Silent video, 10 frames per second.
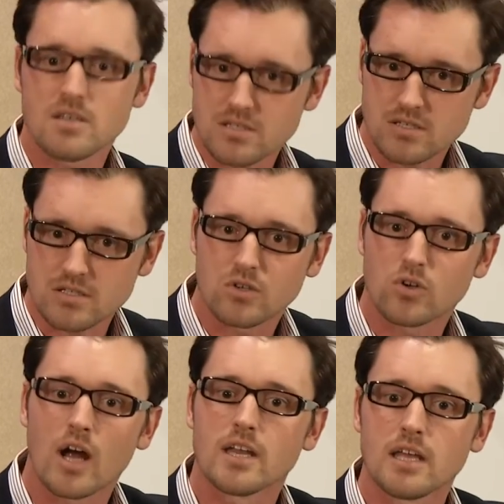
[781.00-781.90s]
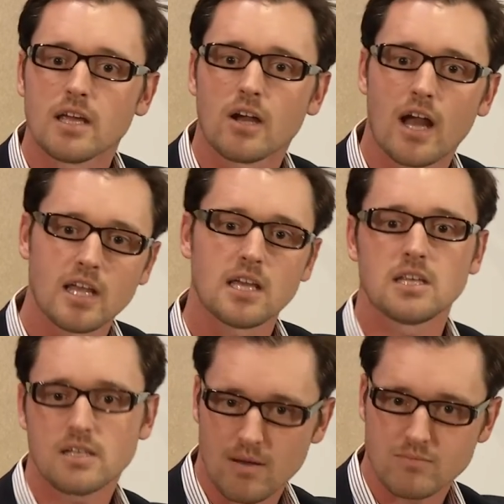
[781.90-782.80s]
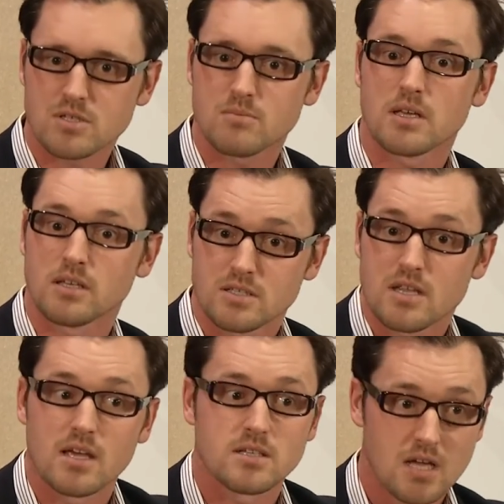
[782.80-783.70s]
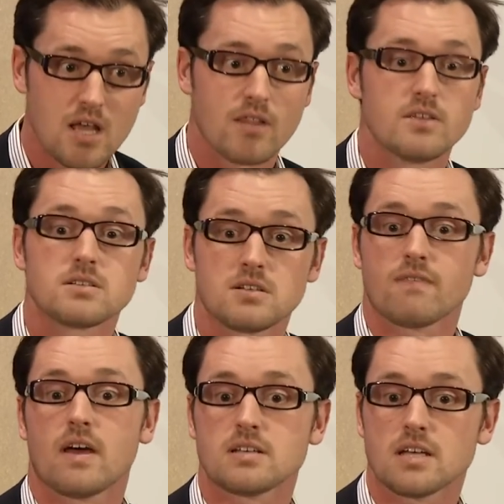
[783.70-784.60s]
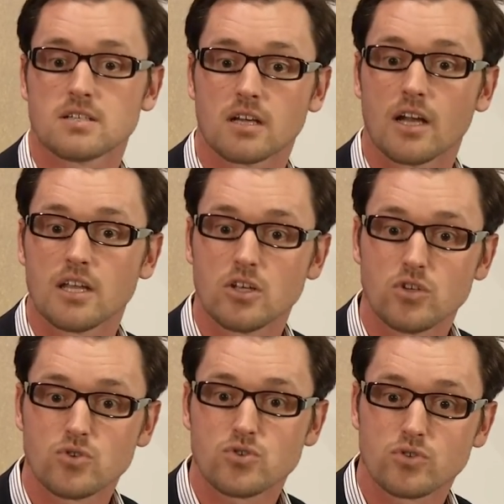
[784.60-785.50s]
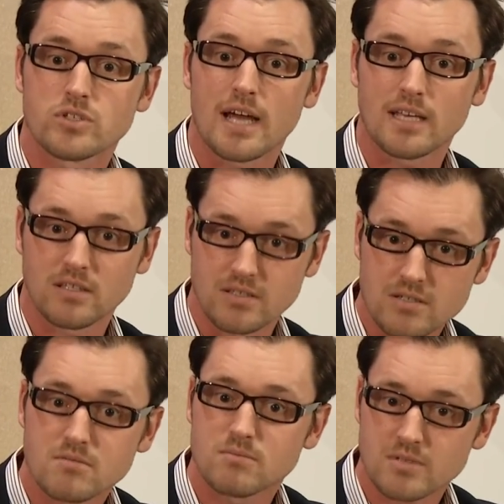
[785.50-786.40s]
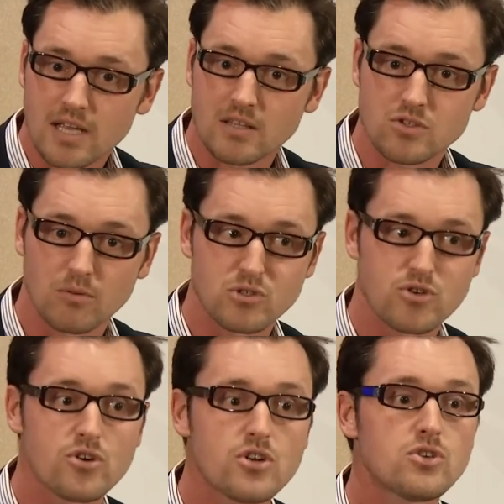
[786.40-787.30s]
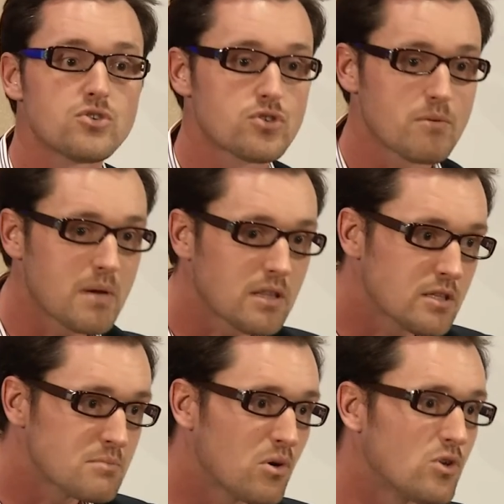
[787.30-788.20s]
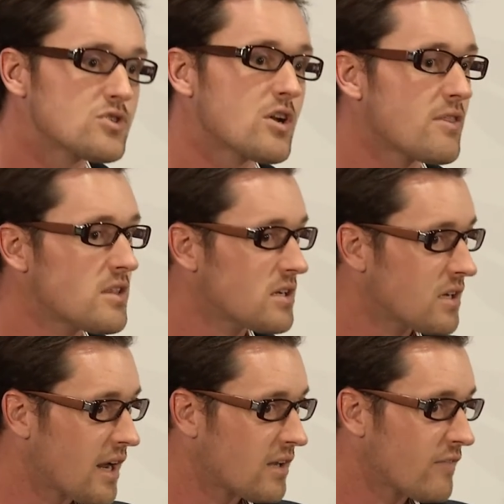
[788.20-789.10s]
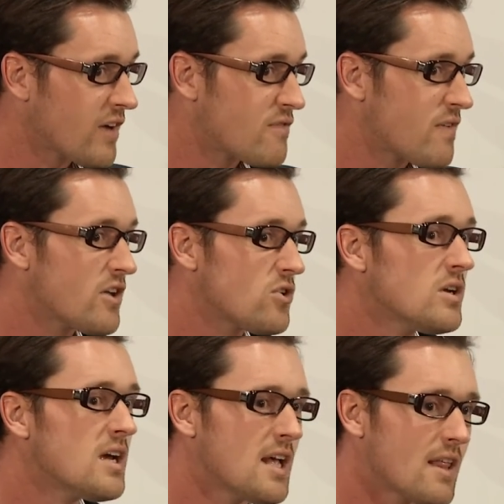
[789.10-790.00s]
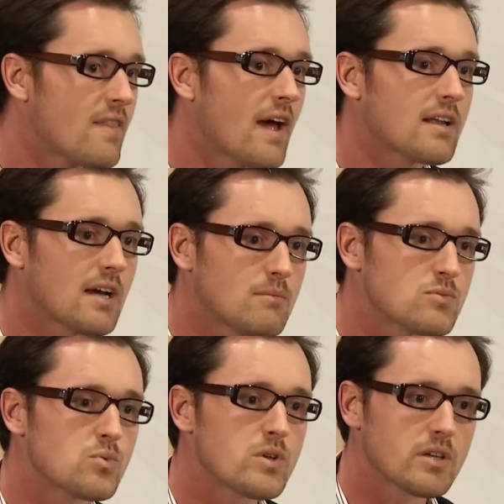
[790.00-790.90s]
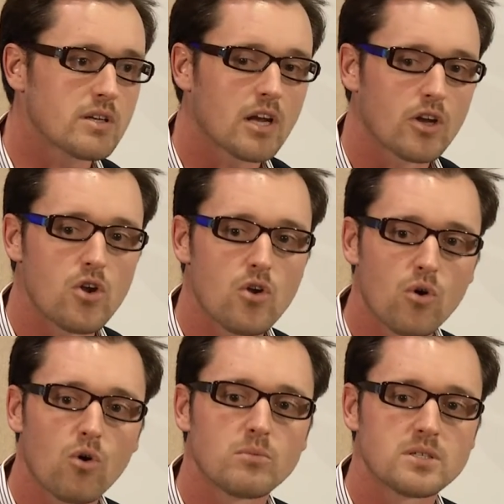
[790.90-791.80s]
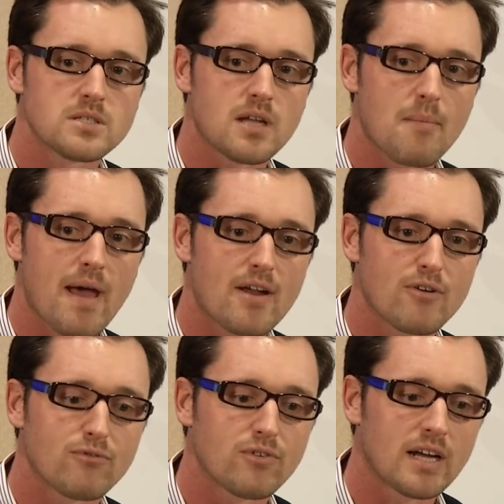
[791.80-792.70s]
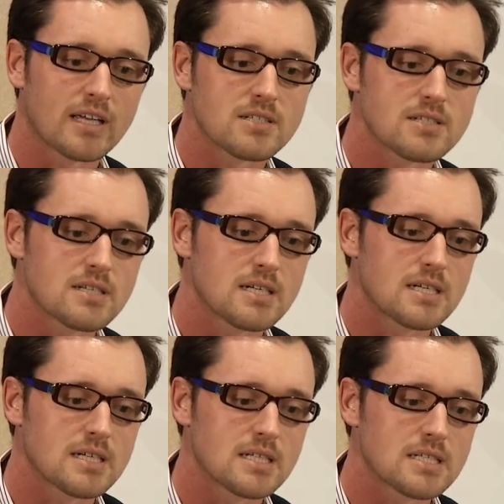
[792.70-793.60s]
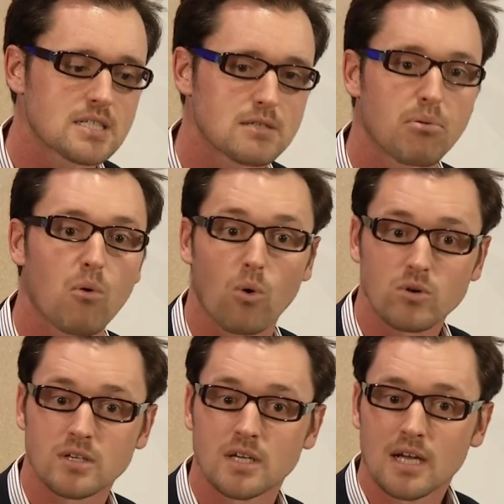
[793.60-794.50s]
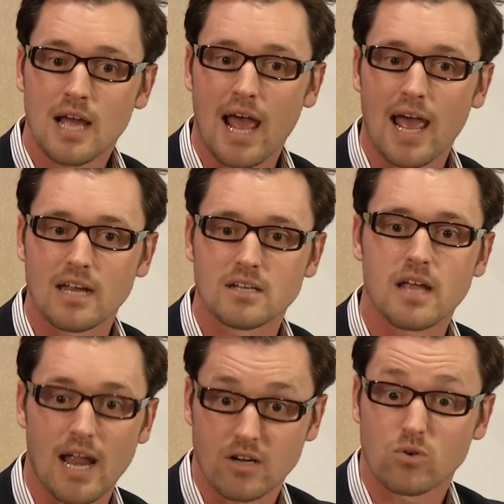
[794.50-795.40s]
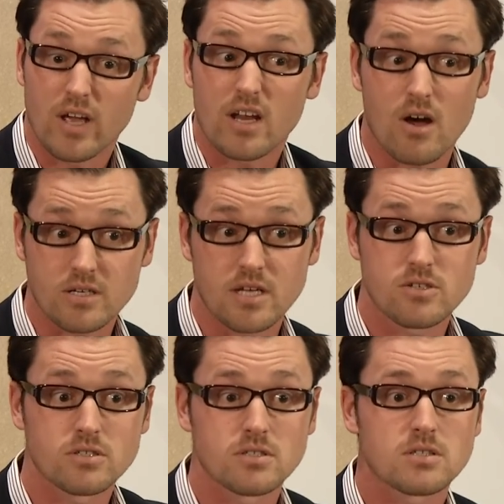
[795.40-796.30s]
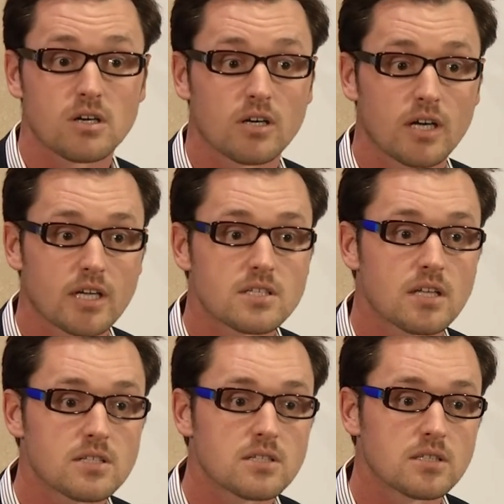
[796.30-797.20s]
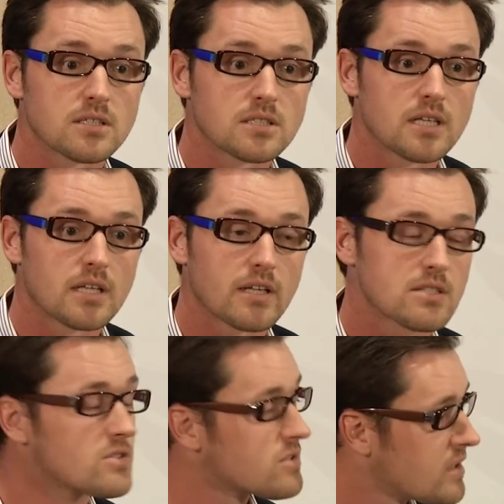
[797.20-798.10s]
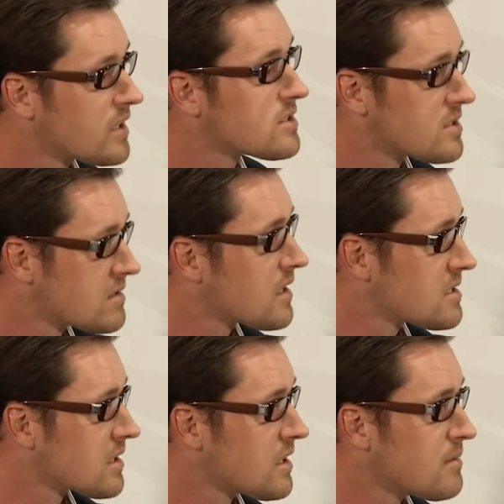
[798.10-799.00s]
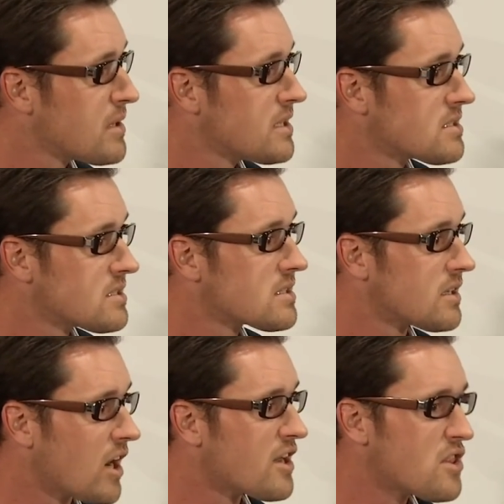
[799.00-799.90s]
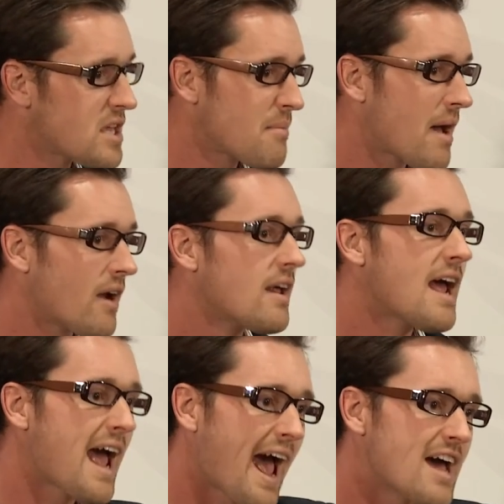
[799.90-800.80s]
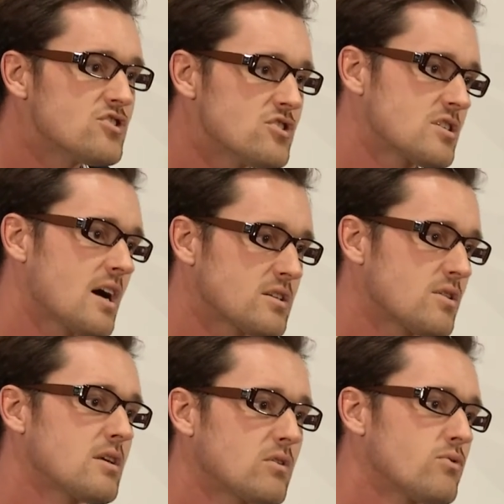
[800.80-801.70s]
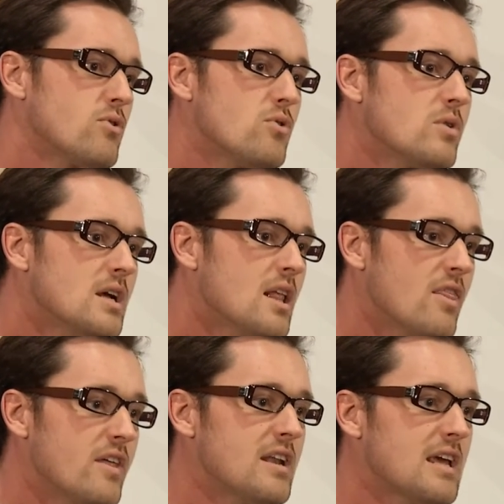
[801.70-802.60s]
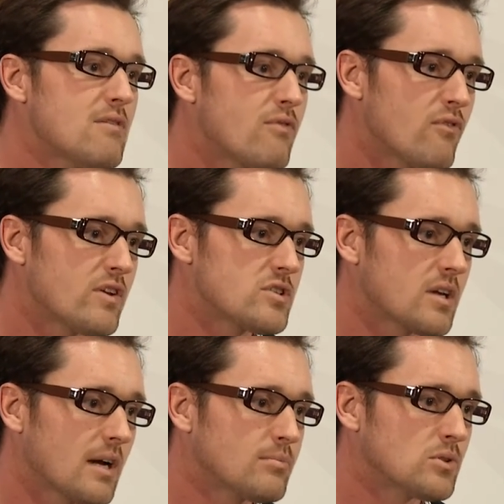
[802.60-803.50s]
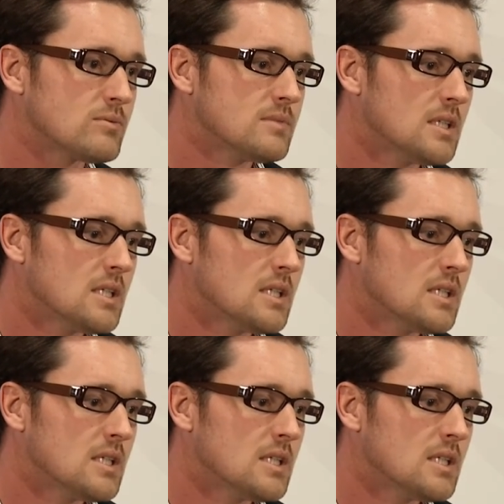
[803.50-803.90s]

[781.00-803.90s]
thinks it's a good idea and he comes to me and says, this is a fantastic idea, you should take this take this opportunity, you should meet this person, I think you could add, add value, that comes with it an enormous amount of, I guess, uh, support and, and it'll get our attention. So I guess that's the, that, that's, that's, that's the key pieces that I'd think about as you start to think through the need for venture capital.